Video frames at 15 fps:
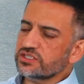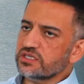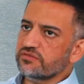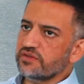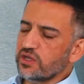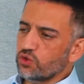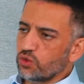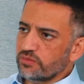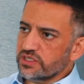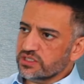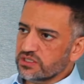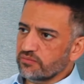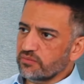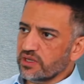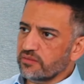survey normally is
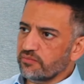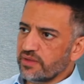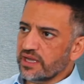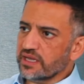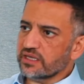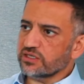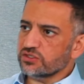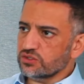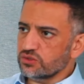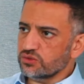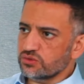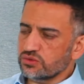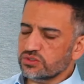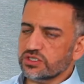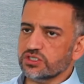done by the bank, as
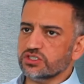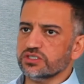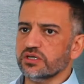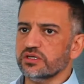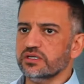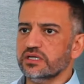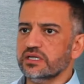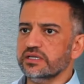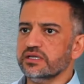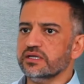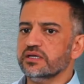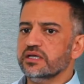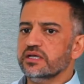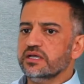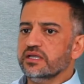you touched on
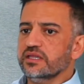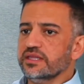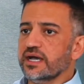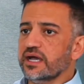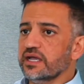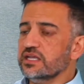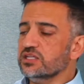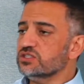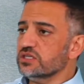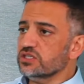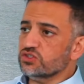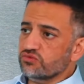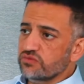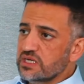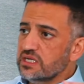earlier, that it's
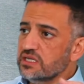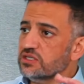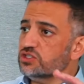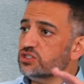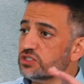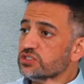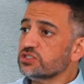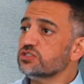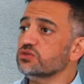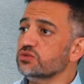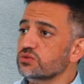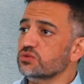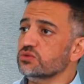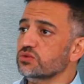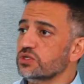it's really just
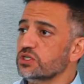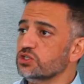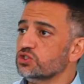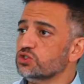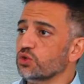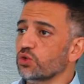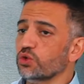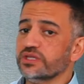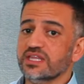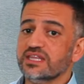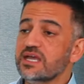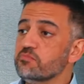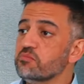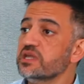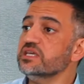to ensure that
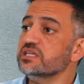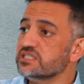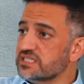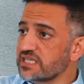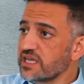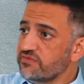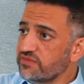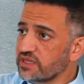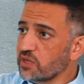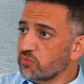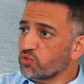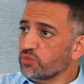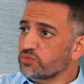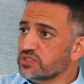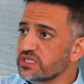their money is safe in
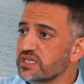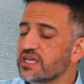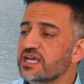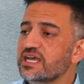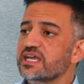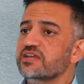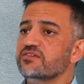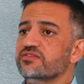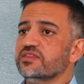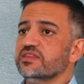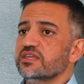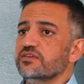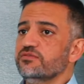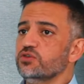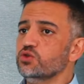that property. That's right. If
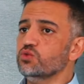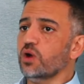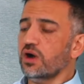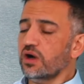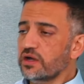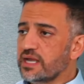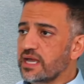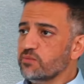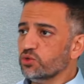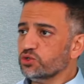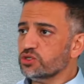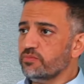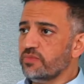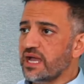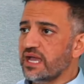if you are unable
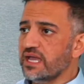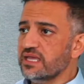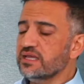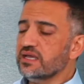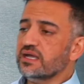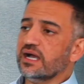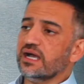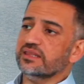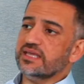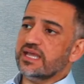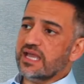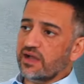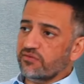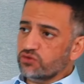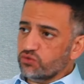to pay and
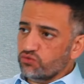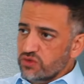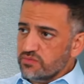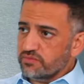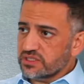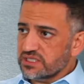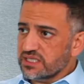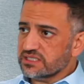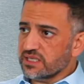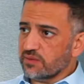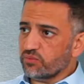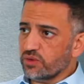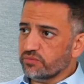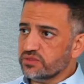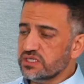they have to repossess
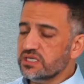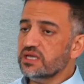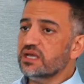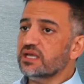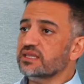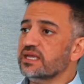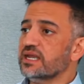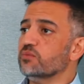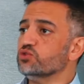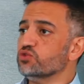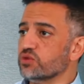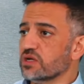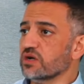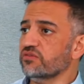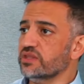that property, they're able
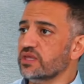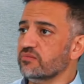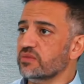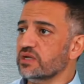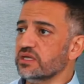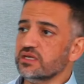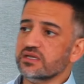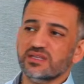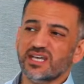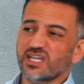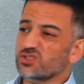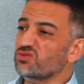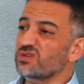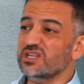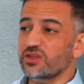to recover their money.
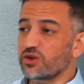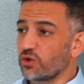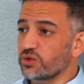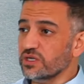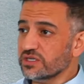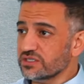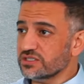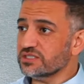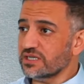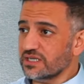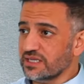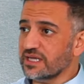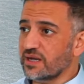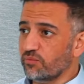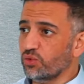That's really their only concern
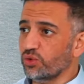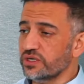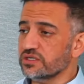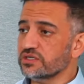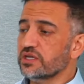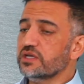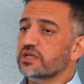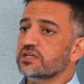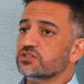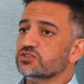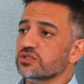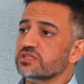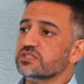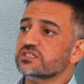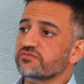at exactly that point. That.
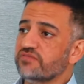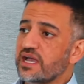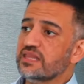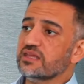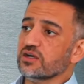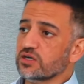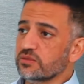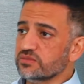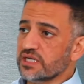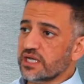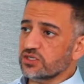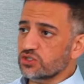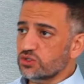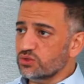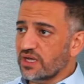So the surveyor that comes
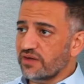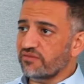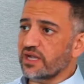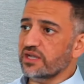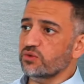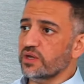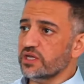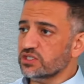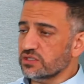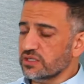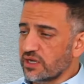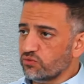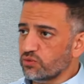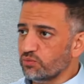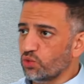out to do that valuation,
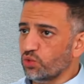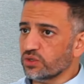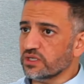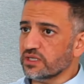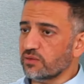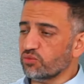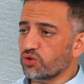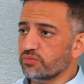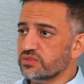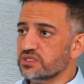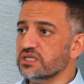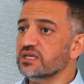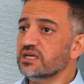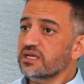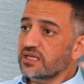that report on that
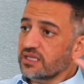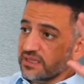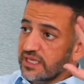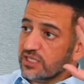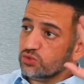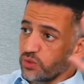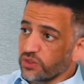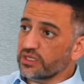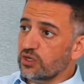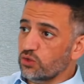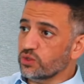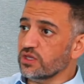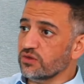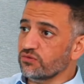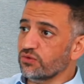property, that's what they're
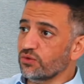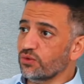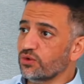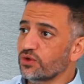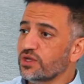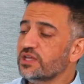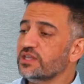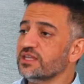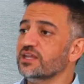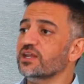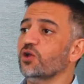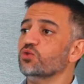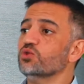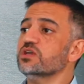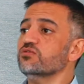looking for. They're
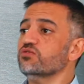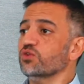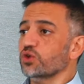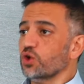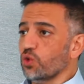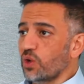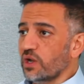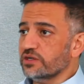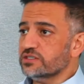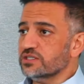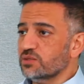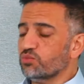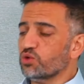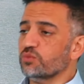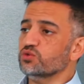not looking for the quality
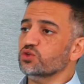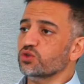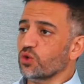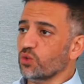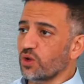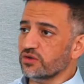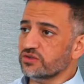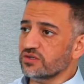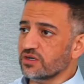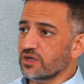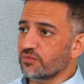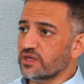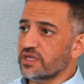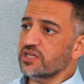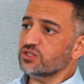of the property or the quality of
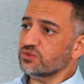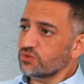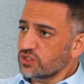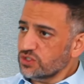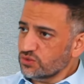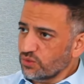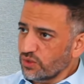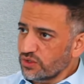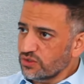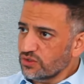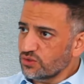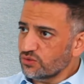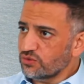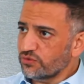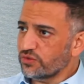accommodation, which is what
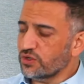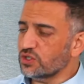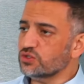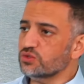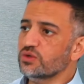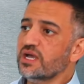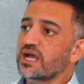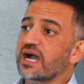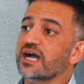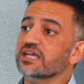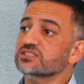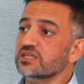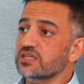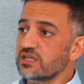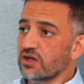you're referring to exactly
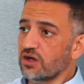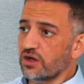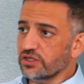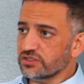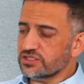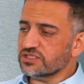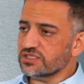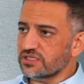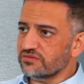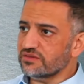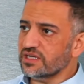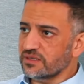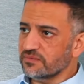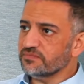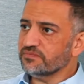as an right. enhanced
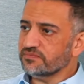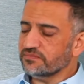survey.